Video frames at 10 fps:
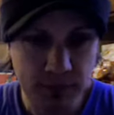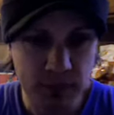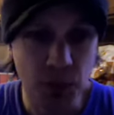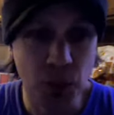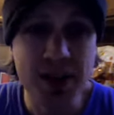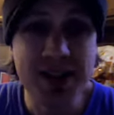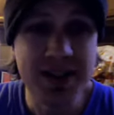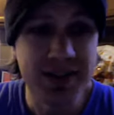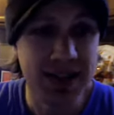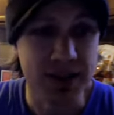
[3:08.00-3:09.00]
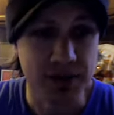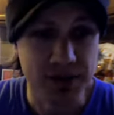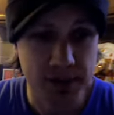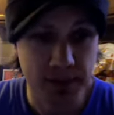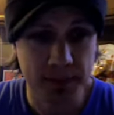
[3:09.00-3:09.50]
Reggie
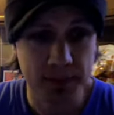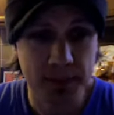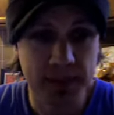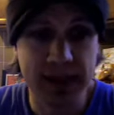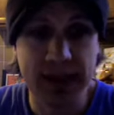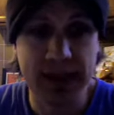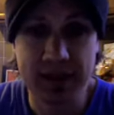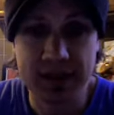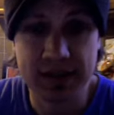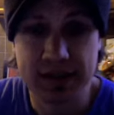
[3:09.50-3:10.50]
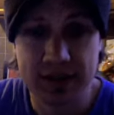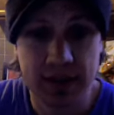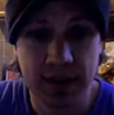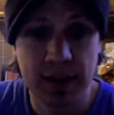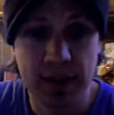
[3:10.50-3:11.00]
Sanders is
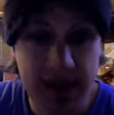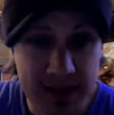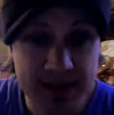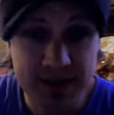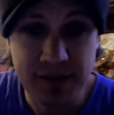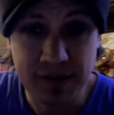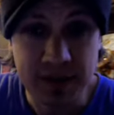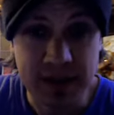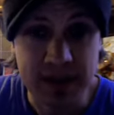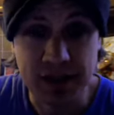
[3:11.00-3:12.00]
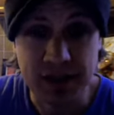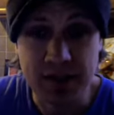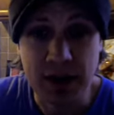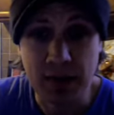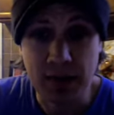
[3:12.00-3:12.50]
and Steve Finley, excuse
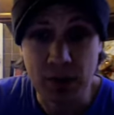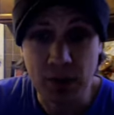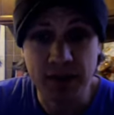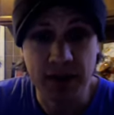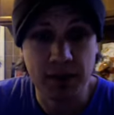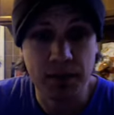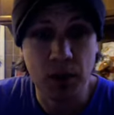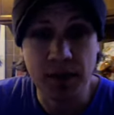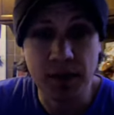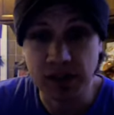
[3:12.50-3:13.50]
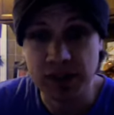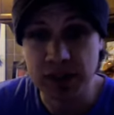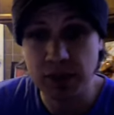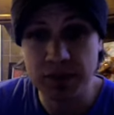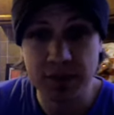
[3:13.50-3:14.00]
me, are both of a, part of an
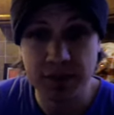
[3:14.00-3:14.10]
exclusive